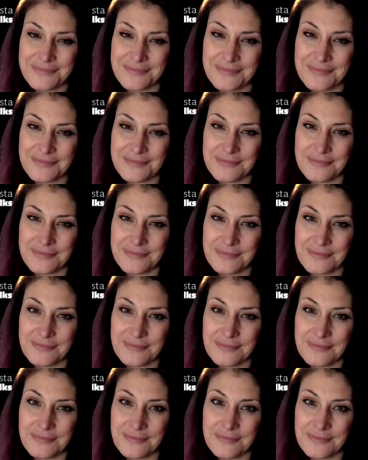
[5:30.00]

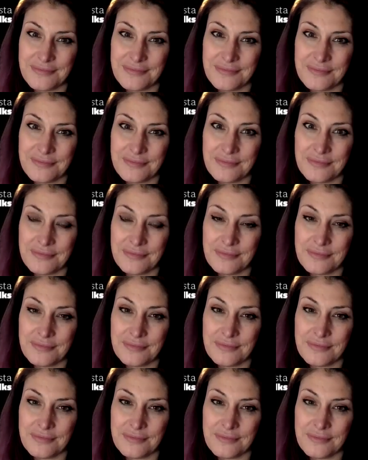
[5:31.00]

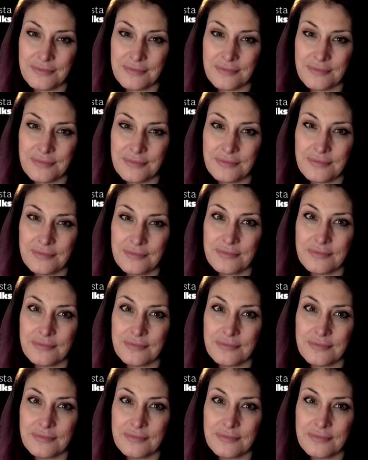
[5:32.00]
(silent)